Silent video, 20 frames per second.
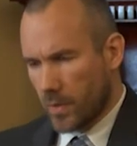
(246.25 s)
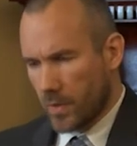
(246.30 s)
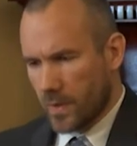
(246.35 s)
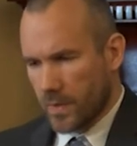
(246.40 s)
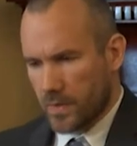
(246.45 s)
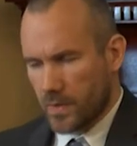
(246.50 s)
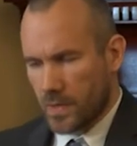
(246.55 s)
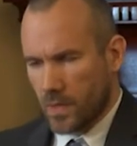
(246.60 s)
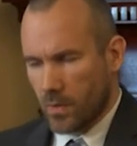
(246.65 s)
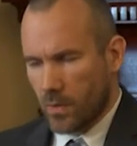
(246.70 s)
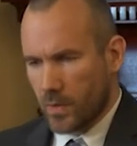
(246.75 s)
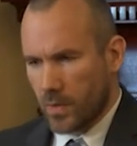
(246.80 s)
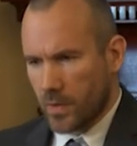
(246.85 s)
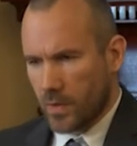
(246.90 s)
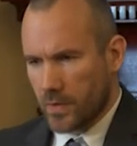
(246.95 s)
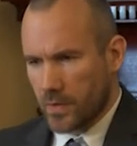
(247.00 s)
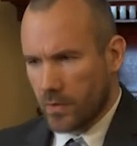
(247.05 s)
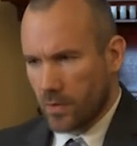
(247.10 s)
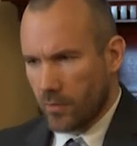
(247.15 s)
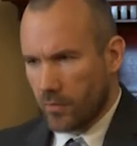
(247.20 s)
and so on
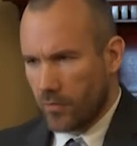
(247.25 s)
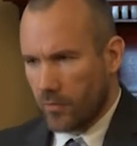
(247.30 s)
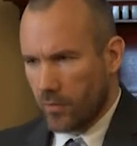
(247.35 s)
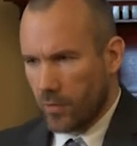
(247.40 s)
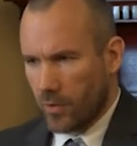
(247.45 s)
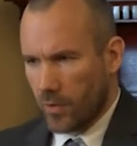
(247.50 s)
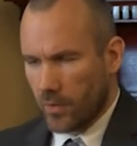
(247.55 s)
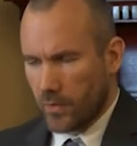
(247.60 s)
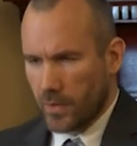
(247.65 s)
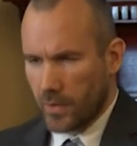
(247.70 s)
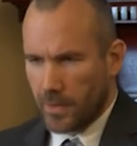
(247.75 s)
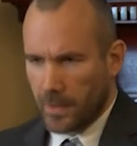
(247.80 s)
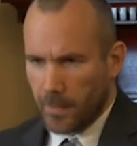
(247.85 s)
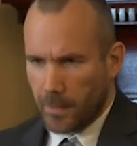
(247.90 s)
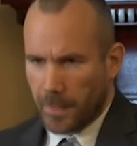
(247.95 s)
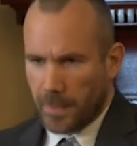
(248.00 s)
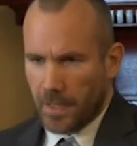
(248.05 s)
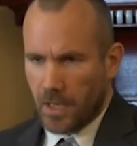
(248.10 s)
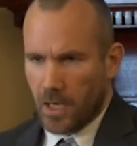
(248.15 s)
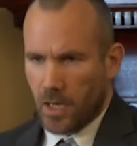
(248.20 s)
and so forth,
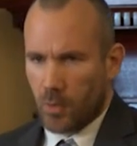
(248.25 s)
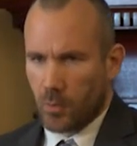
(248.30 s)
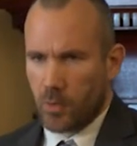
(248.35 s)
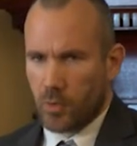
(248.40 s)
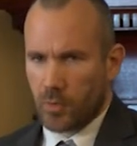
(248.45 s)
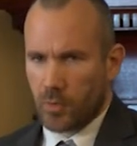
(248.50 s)
we